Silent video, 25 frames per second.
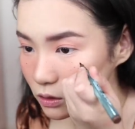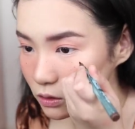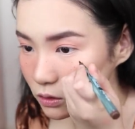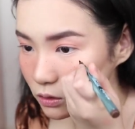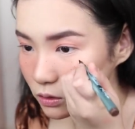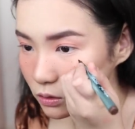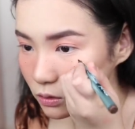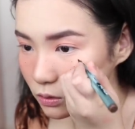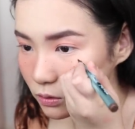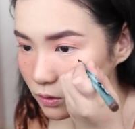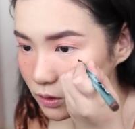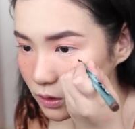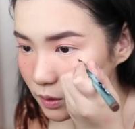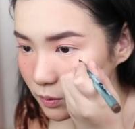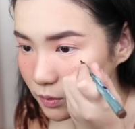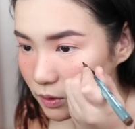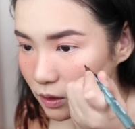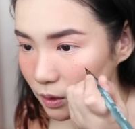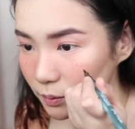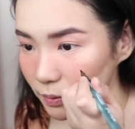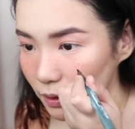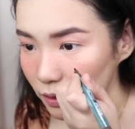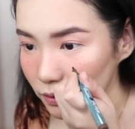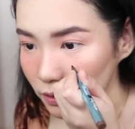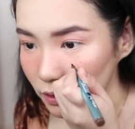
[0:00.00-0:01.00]
do something
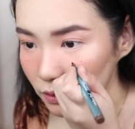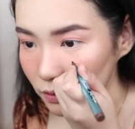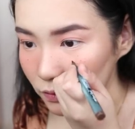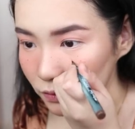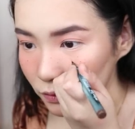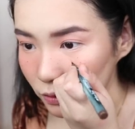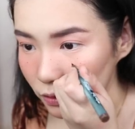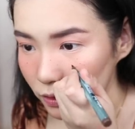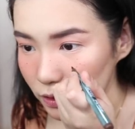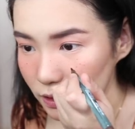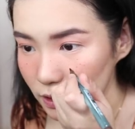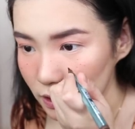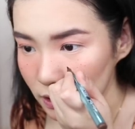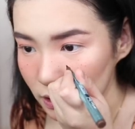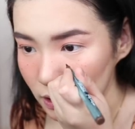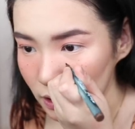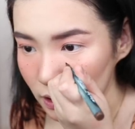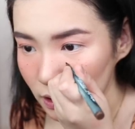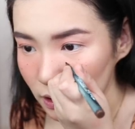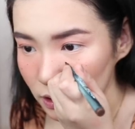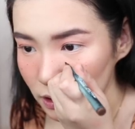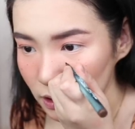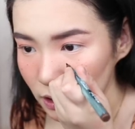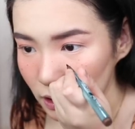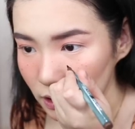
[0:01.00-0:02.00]
about that, of course. Hindi
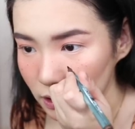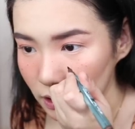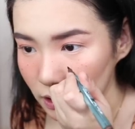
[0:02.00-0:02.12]
lang siya